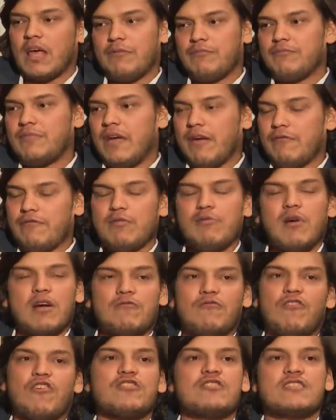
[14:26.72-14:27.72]
ev
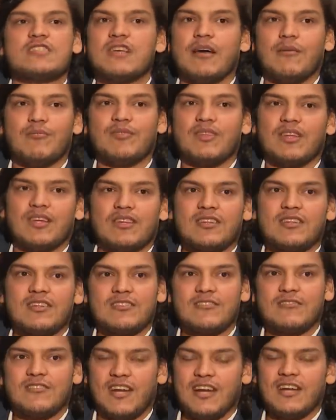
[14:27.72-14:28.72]
everyone wants something,
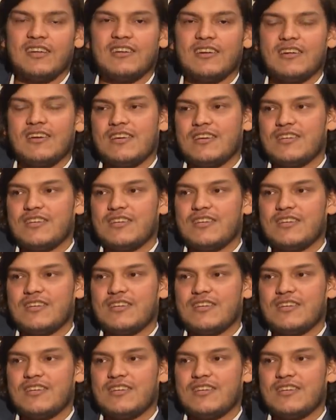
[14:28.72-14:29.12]
mm. right?